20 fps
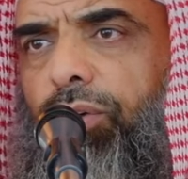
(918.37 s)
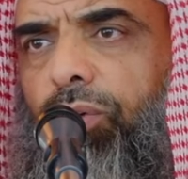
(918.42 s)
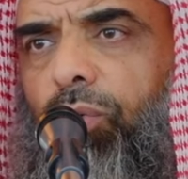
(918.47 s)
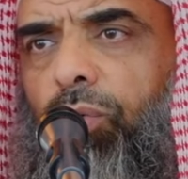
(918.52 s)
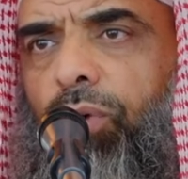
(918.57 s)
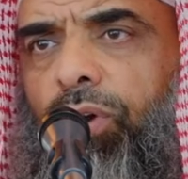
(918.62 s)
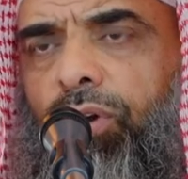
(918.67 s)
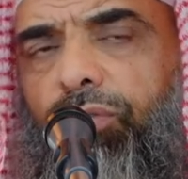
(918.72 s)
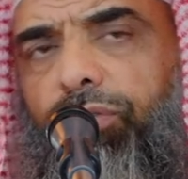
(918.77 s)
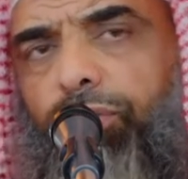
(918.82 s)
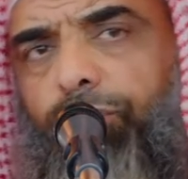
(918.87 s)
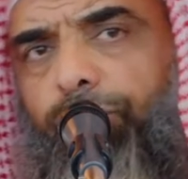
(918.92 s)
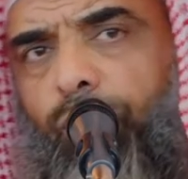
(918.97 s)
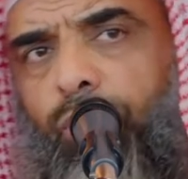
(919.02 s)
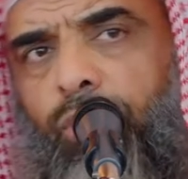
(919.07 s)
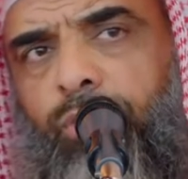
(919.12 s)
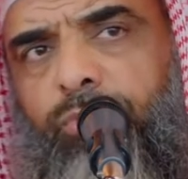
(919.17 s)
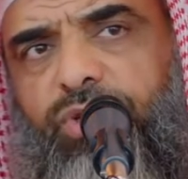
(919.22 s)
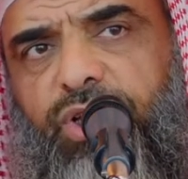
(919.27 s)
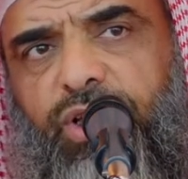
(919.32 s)
one of the
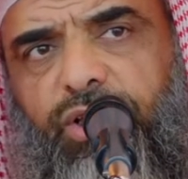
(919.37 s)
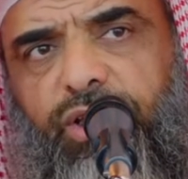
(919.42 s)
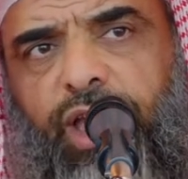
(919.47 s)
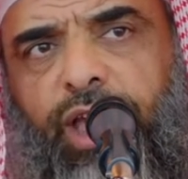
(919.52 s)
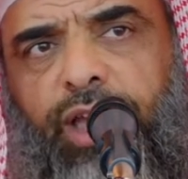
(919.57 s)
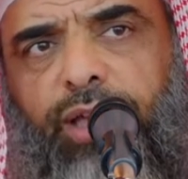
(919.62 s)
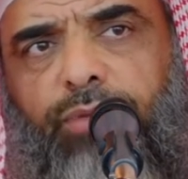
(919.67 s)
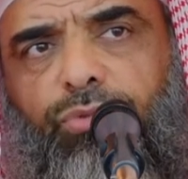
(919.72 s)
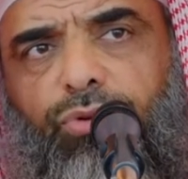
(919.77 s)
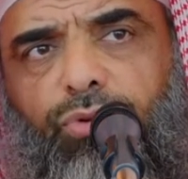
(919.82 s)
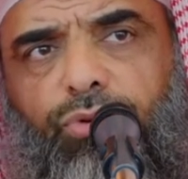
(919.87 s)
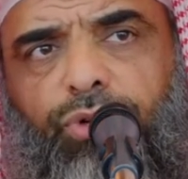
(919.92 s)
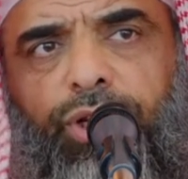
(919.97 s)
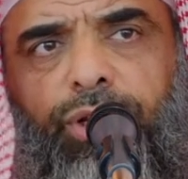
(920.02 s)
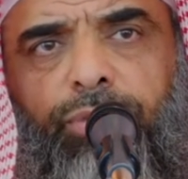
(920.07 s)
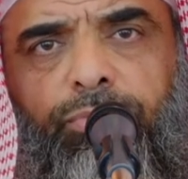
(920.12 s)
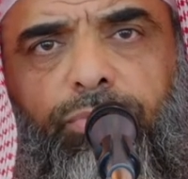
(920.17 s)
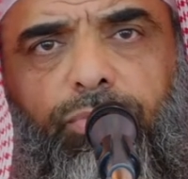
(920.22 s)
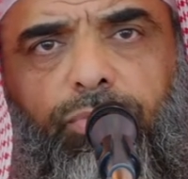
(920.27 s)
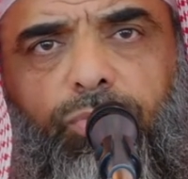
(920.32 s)
forms it came to
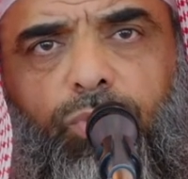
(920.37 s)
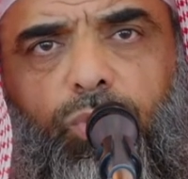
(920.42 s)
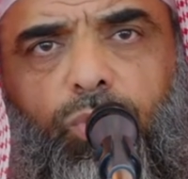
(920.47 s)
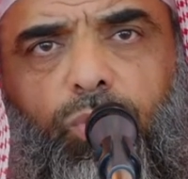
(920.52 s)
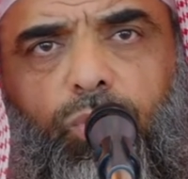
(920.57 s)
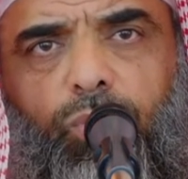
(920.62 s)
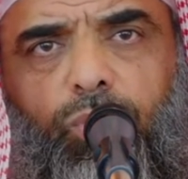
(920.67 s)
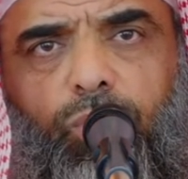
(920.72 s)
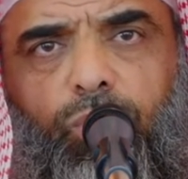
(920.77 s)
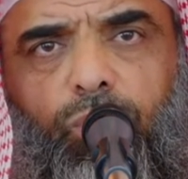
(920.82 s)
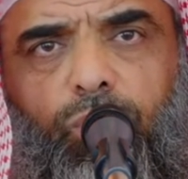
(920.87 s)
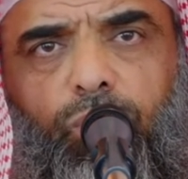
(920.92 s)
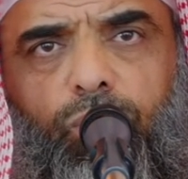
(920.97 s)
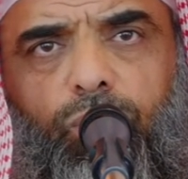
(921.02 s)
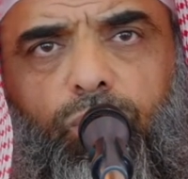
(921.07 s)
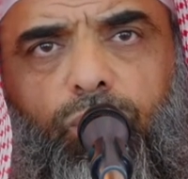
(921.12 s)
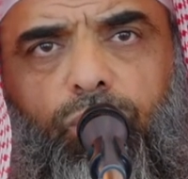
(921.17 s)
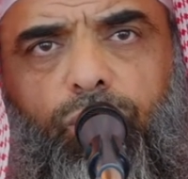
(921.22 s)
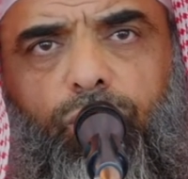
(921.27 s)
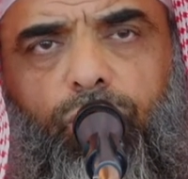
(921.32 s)
him
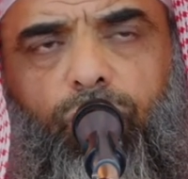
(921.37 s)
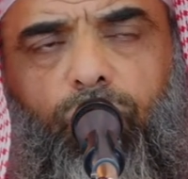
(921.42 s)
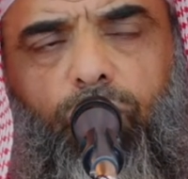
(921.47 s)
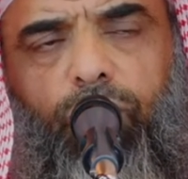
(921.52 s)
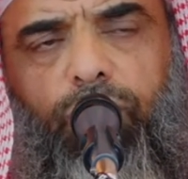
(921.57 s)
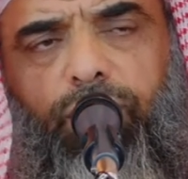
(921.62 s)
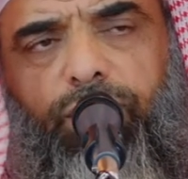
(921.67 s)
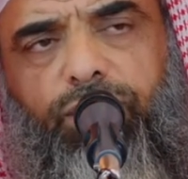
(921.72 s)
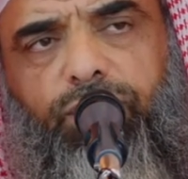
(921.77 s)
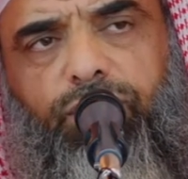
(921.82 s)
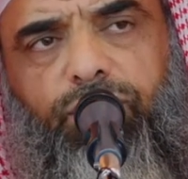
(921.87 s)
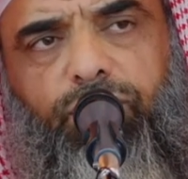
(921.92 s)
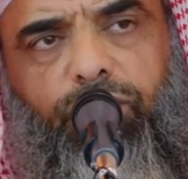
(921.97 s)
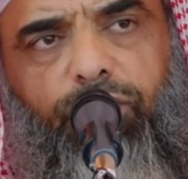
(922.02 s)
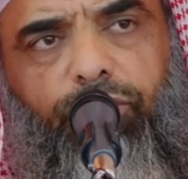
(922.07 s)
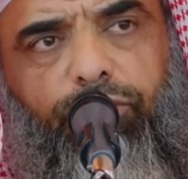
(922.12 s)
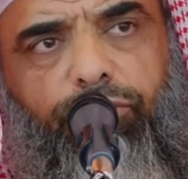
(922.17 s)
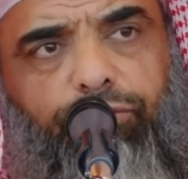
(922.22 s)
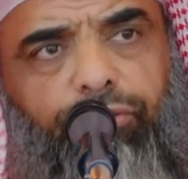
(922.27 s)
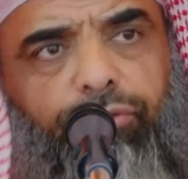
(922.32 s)
was
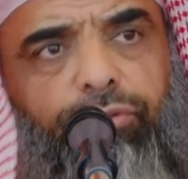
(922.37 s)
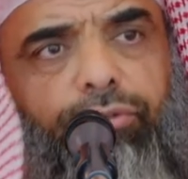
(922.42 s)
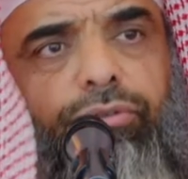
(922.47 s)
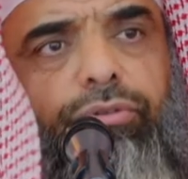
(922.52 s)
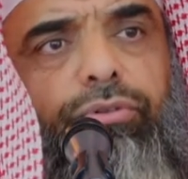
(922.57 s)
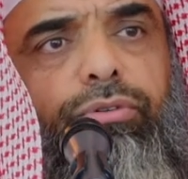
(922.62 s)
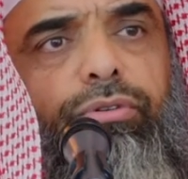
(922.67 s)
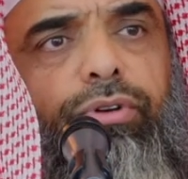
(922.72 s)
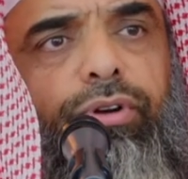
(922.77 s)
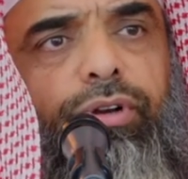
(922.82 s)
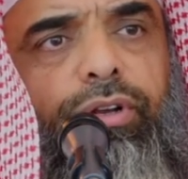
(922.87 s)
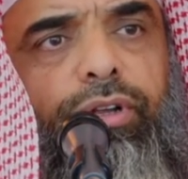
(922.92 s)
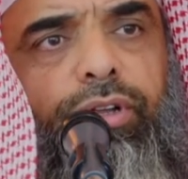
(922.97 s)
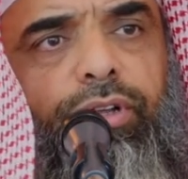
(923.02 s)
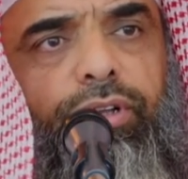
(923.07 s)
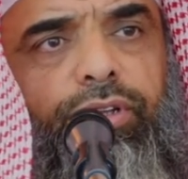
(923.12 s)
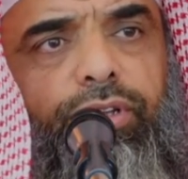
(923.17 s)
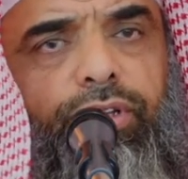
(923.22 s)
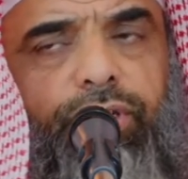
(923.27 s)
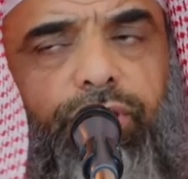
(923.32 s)
through
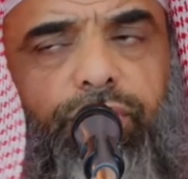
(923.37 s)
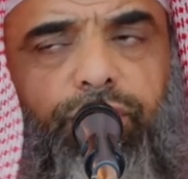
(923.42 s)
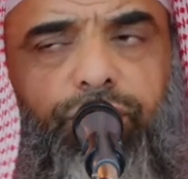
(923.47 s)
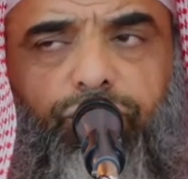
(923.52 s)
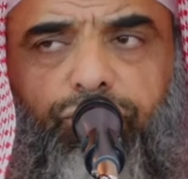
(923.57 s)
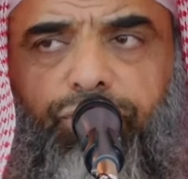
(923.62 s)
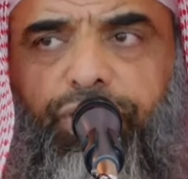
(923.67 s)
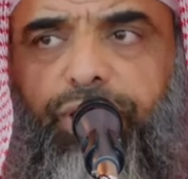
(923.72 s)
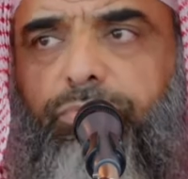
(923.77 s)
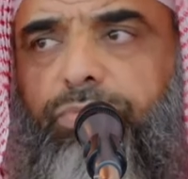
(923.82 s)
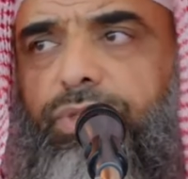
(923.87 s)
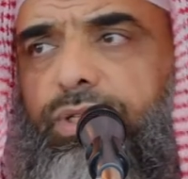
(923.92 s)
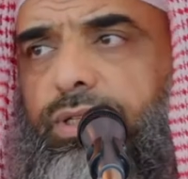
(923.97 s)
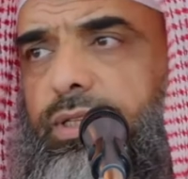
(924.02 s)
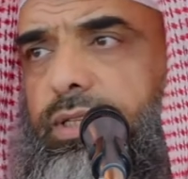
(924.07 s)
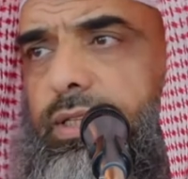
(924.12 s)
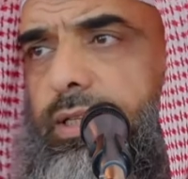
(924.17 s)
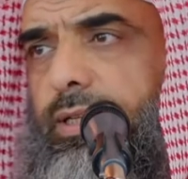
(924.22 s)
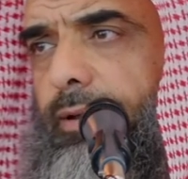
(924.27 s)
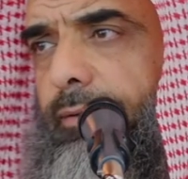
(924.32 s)

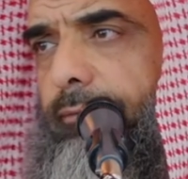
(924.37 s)
dreams.